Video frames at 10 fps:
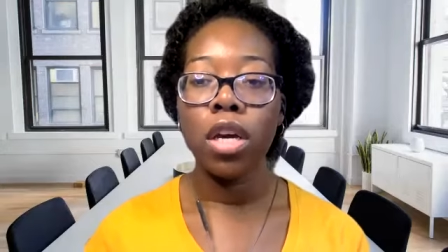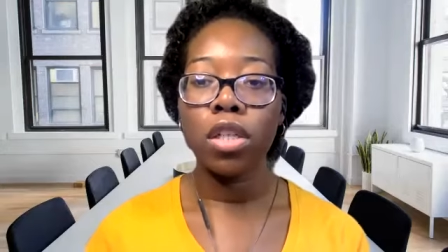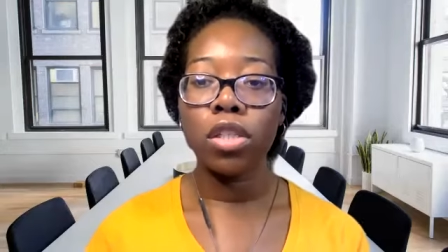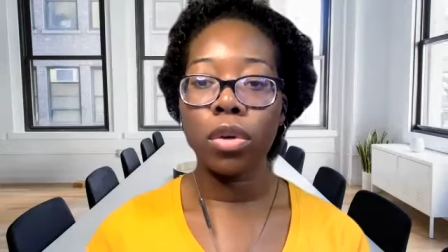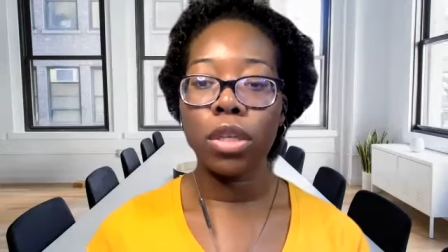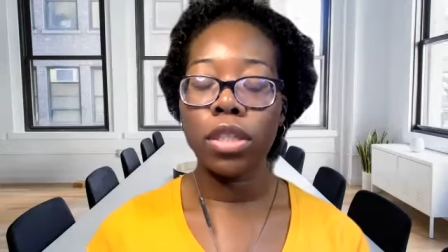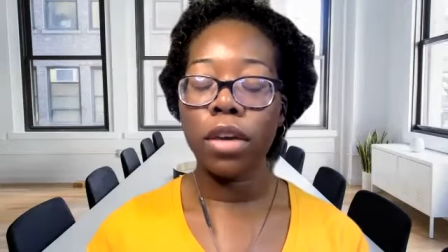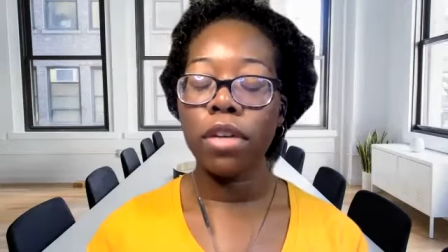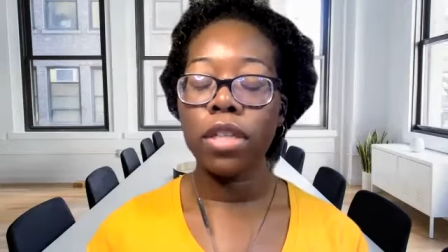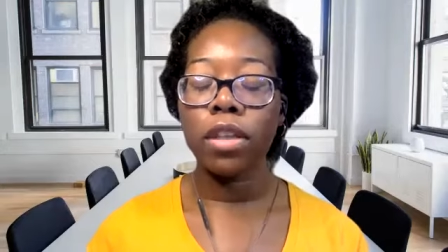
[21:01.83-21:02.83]
so it,
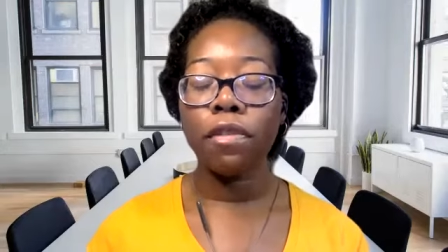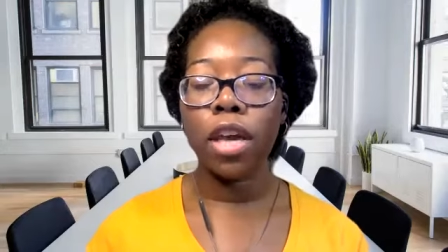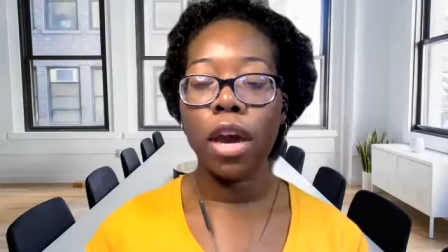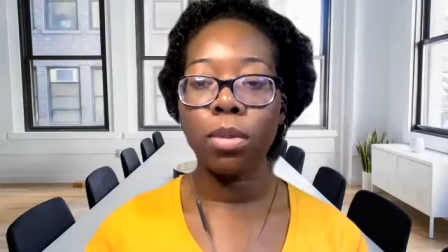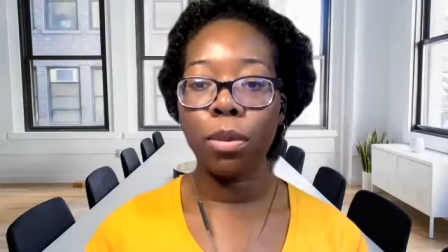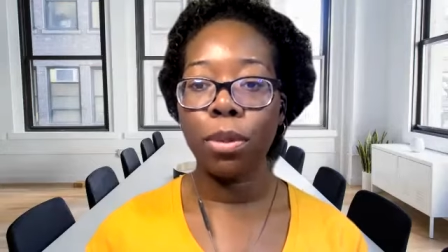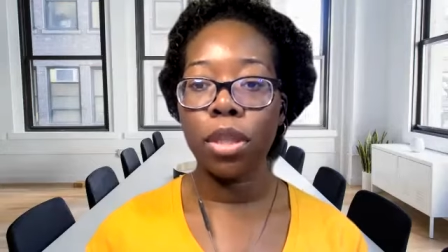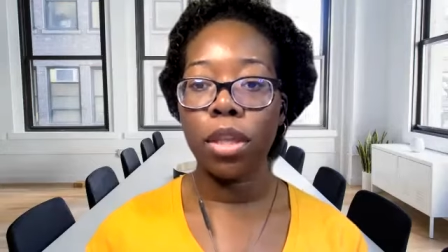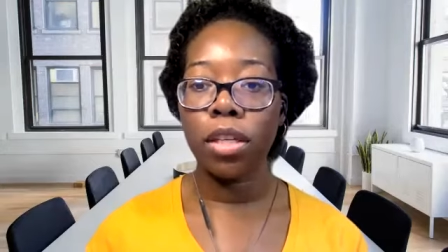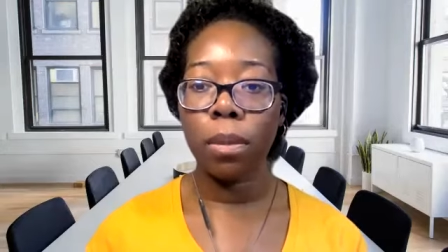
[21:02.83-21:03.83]
de- it definitely helps put
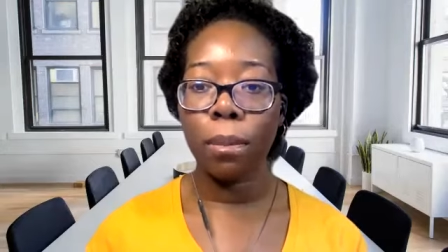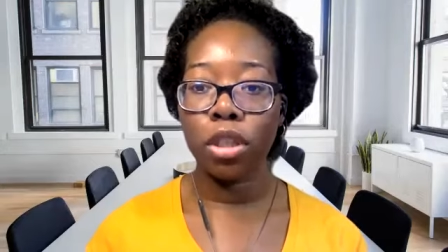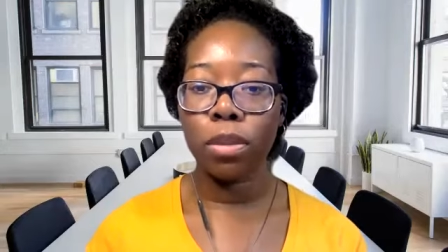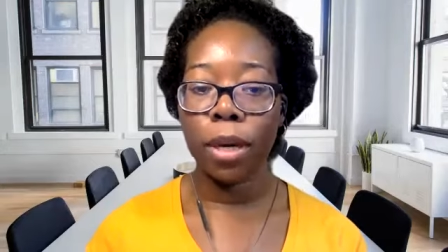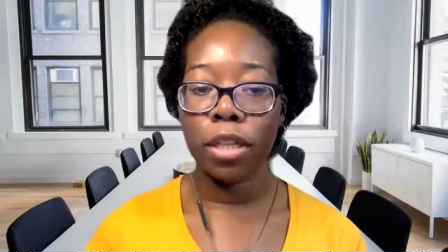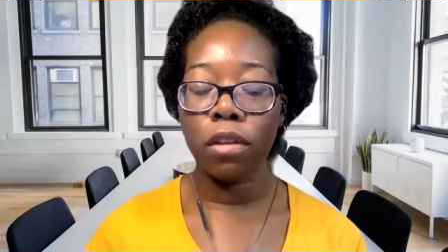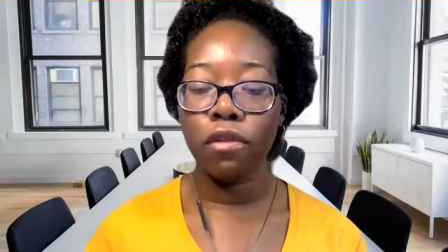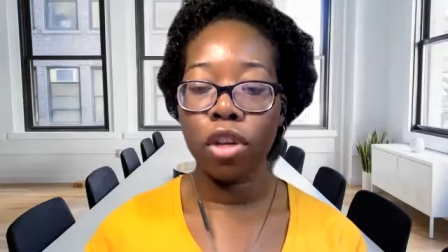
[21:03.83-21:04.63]
things in perspective